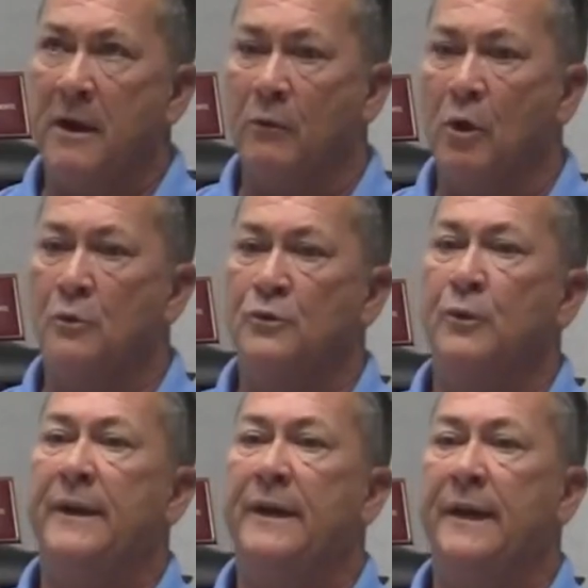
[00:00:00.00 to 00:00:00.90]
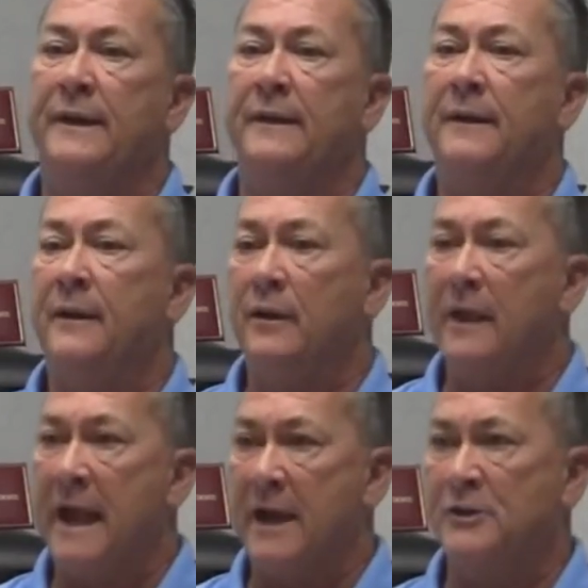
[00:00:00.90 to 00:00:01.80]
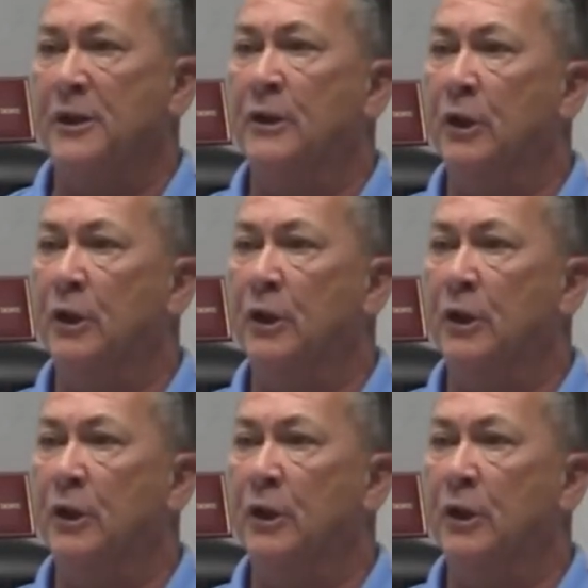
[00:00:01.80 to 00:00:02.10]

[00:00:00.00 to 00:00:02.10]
about Roams, we can actually